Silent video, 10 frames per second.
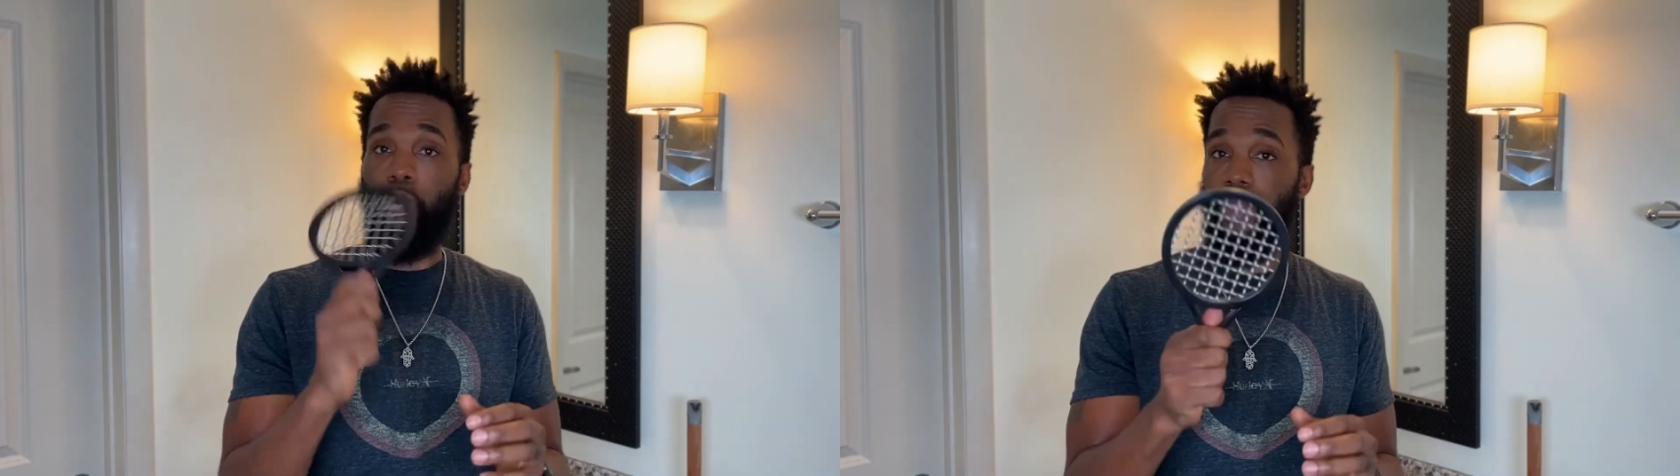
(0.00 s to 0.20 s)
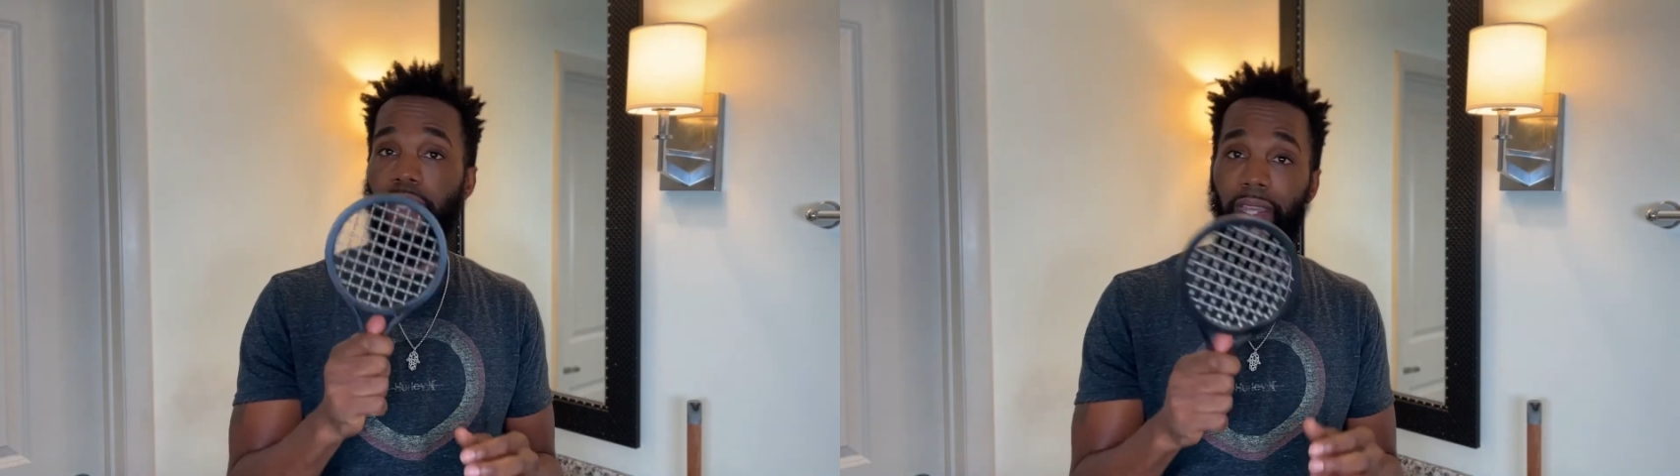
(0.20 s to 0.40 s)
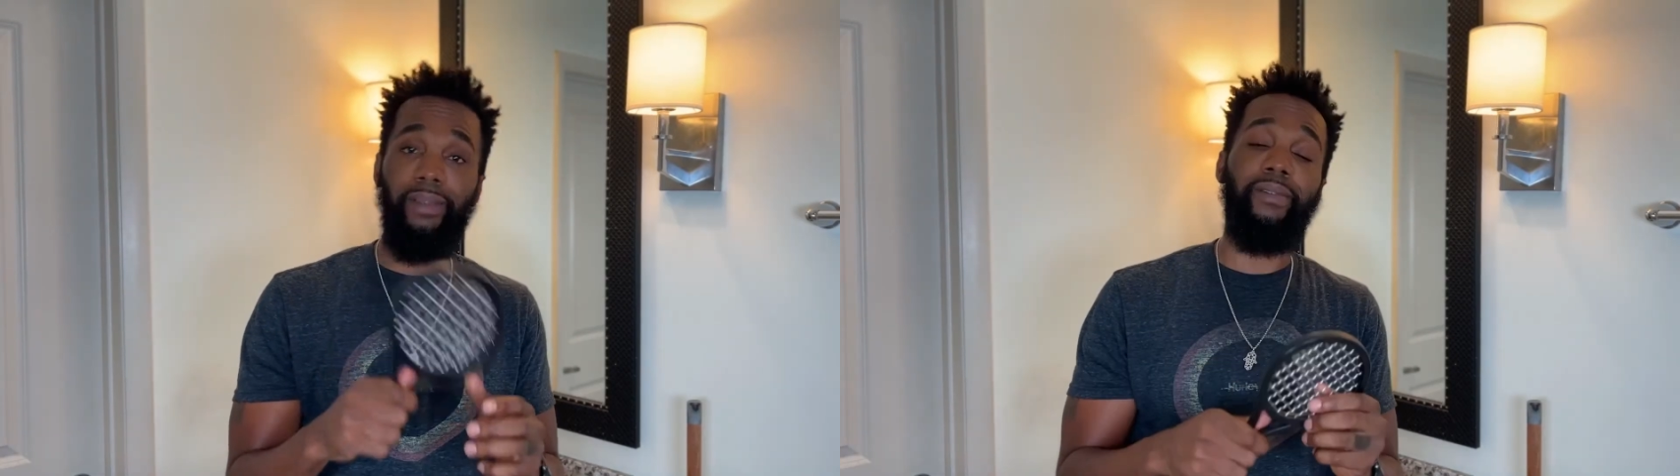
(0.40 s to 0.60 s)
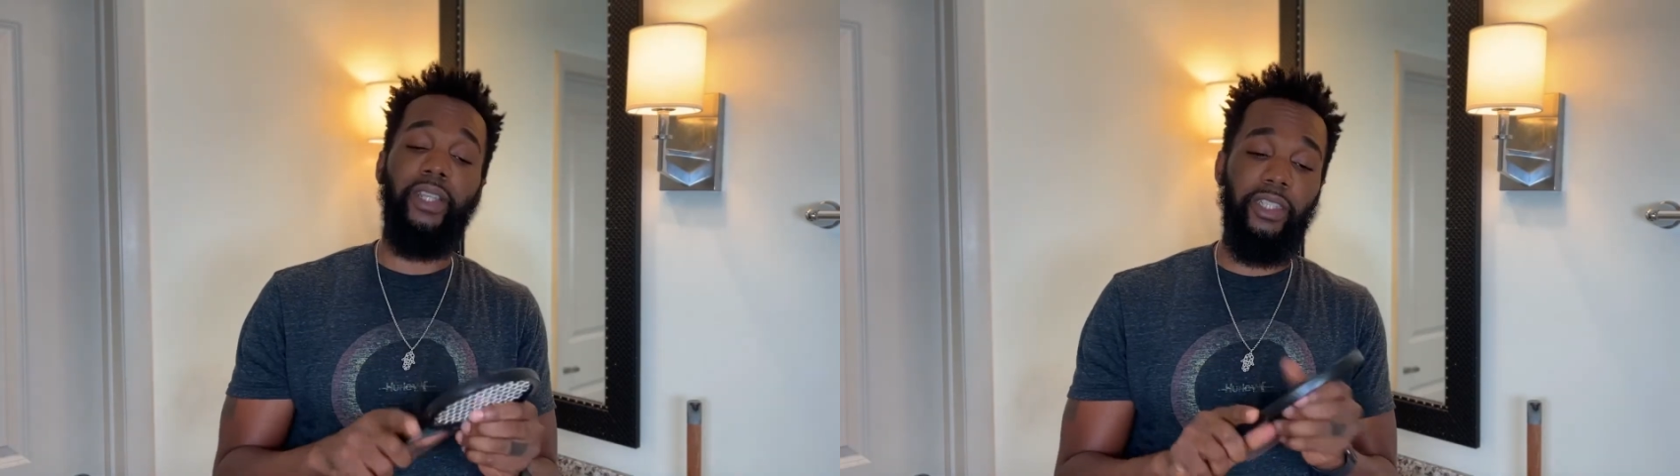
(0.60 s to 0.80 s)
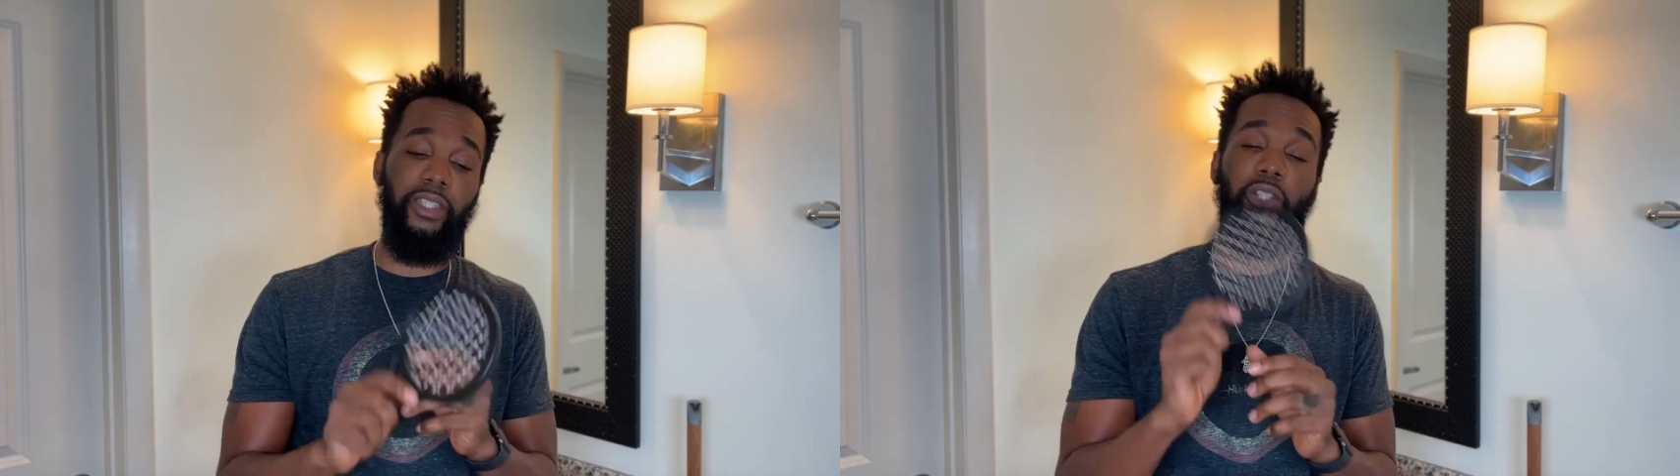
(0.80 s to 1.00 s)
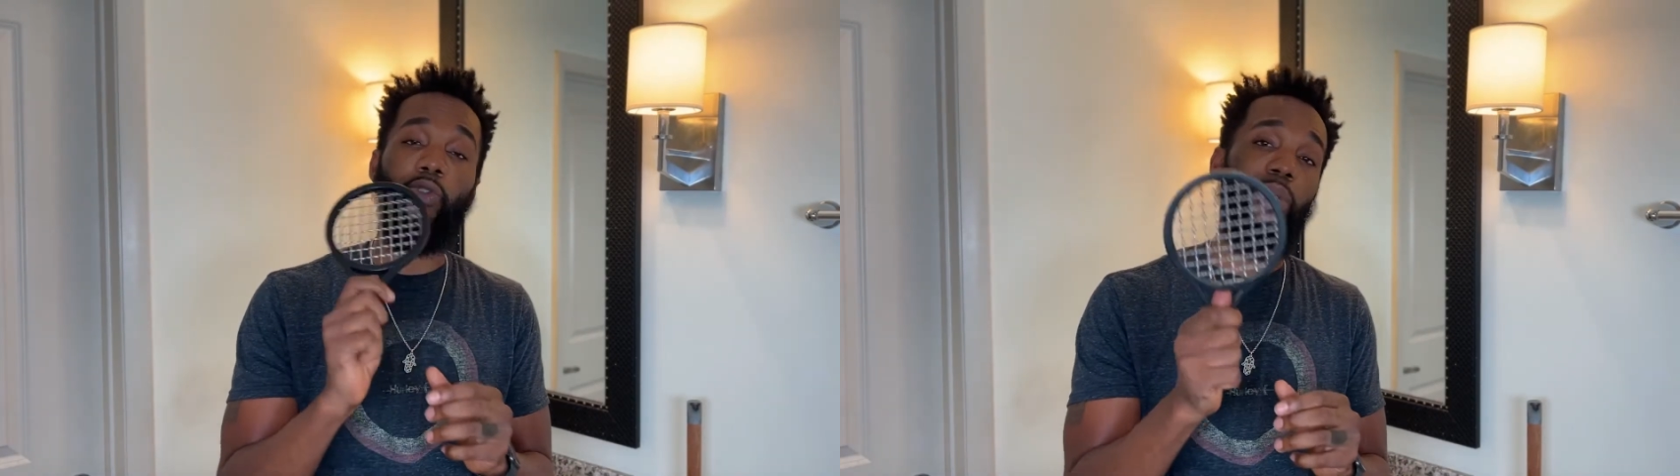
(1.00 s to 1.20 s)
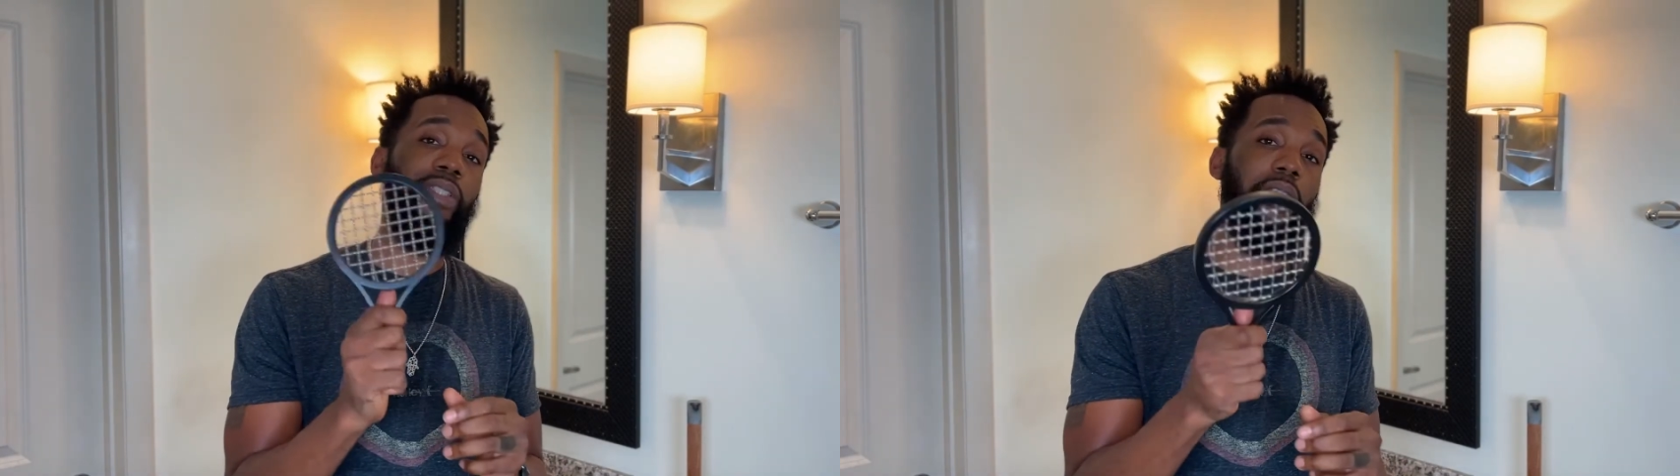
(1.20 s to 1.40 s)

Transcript: Once again, this is the twist